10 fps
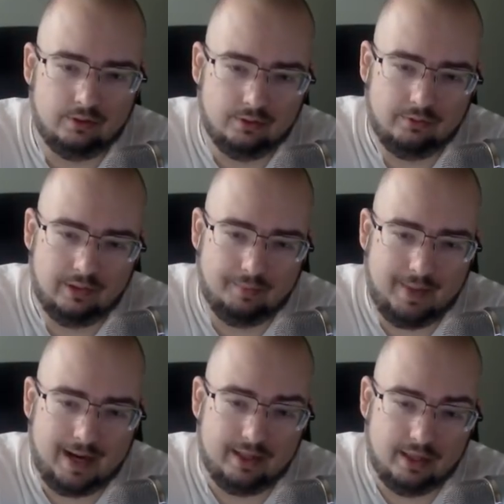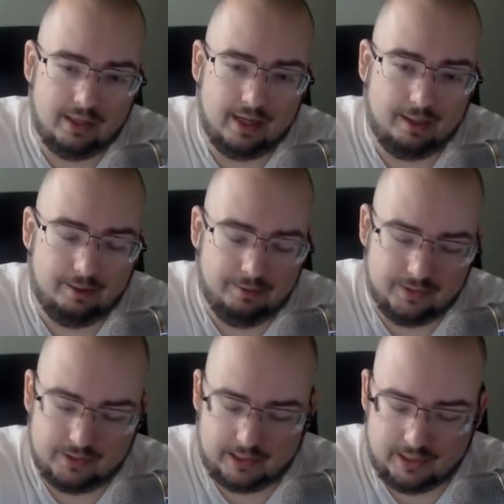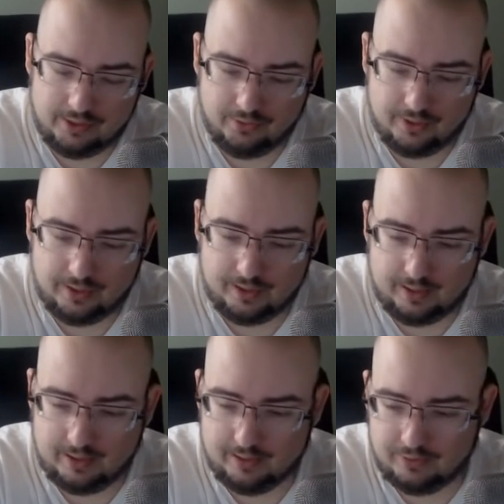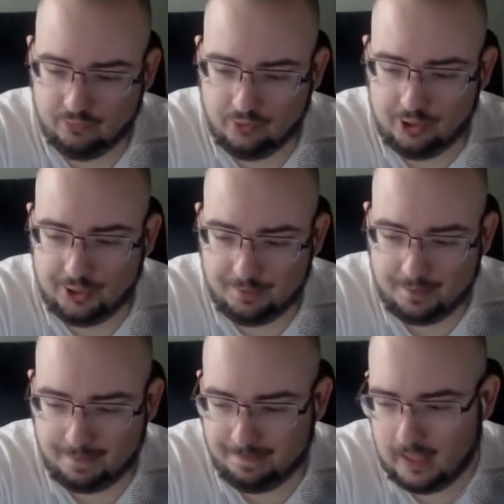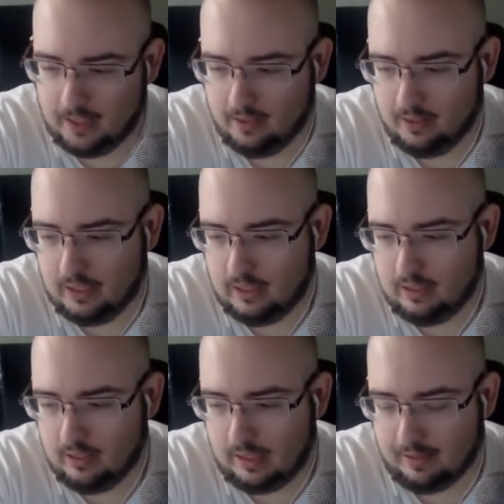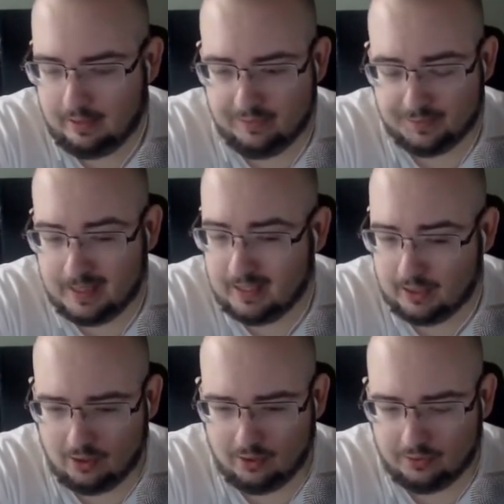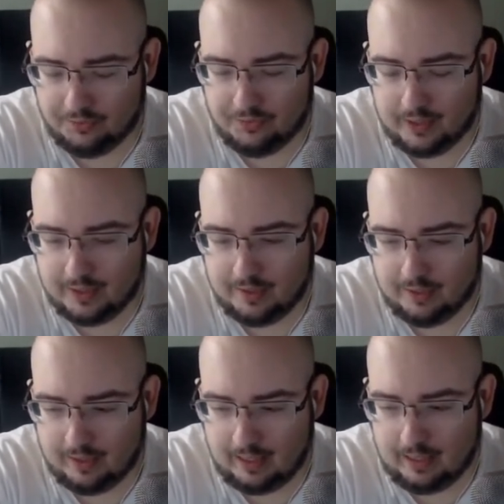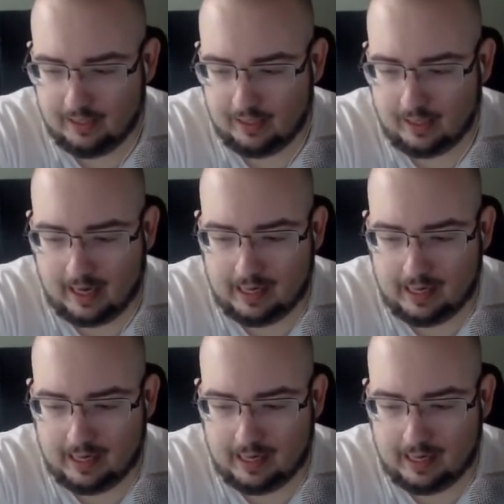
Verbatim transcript: well, back in the day with session joining is one like it was mainly Call of Duty and like I